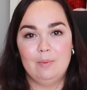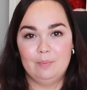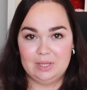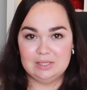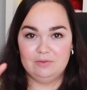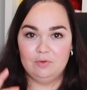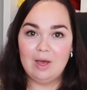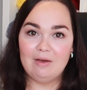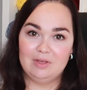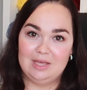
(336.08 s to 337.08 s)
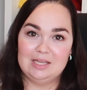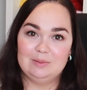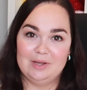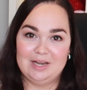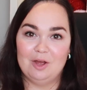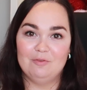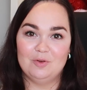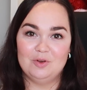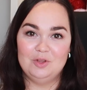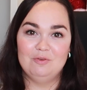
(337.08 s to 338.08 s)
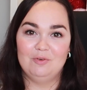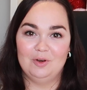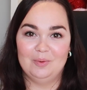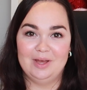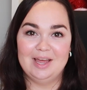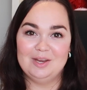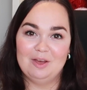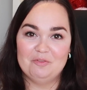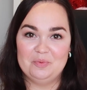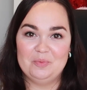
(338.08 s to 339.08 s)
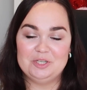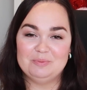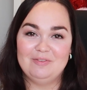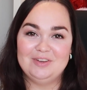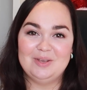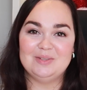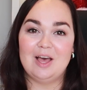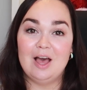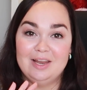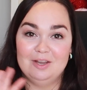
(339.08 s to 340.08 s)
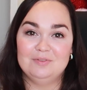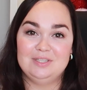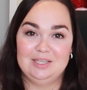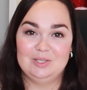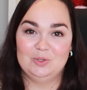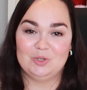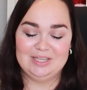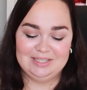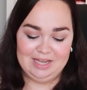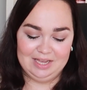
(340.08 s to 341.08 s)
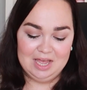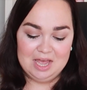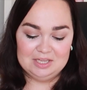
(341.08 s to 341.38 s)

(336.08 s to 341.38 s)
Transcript: because if you haven't guessed by now, if you're a new follower and you haven't been watching my videos, I love seasonal dressing.